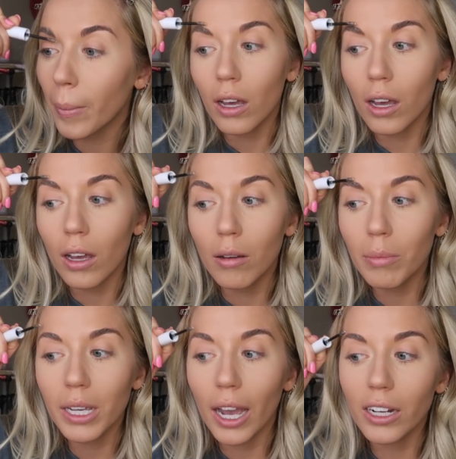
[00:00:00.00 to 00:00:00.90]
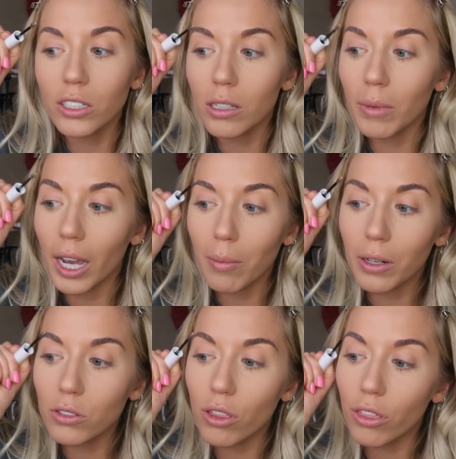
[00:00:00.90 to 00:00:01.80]
But yeah, I just get my
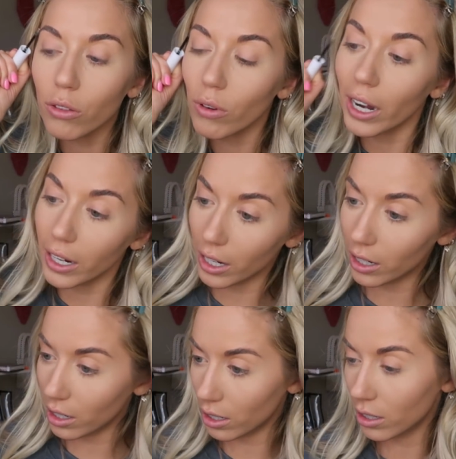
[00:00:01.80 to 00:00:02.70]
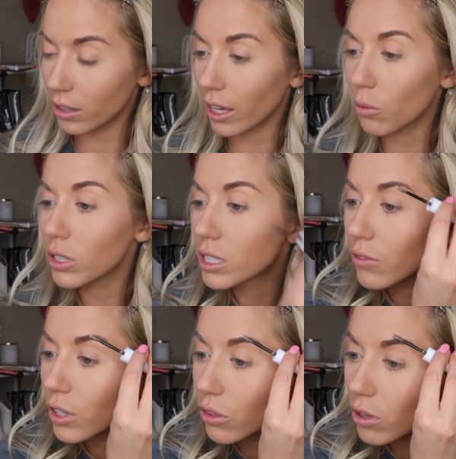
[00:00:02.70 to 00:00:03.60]
eyebrows threaded like once
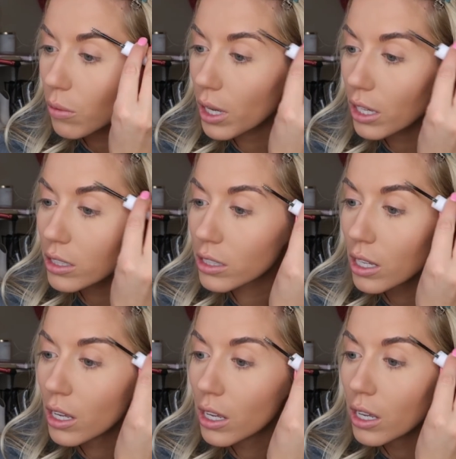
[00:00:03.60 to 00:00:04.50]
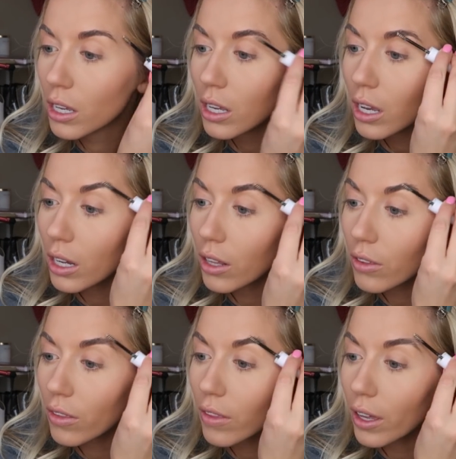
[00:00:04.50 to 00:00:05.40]
every 3 weeks, and
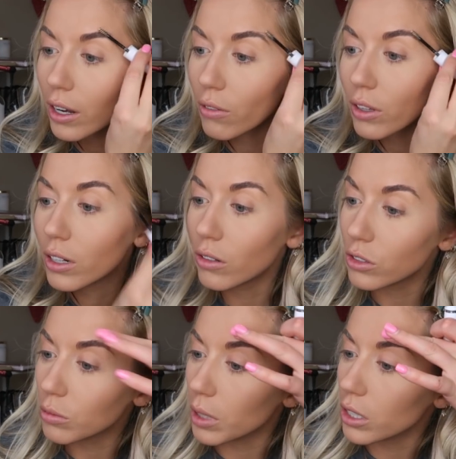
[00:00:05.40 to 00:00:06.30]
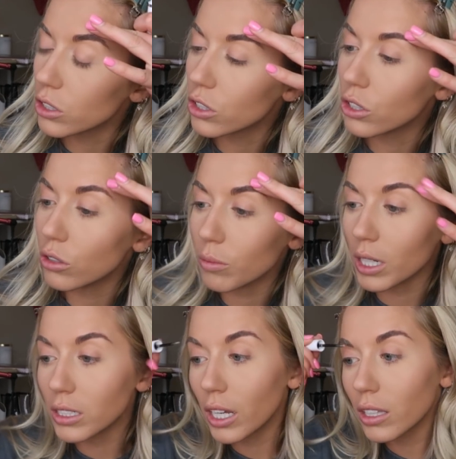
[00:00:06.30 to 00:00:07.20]
other than that I really don't do much to
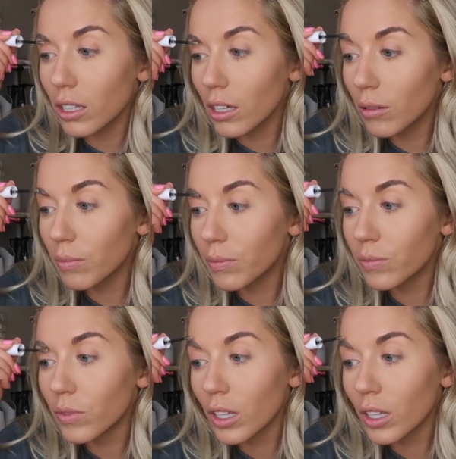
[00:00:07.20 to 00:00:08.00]
maintain them.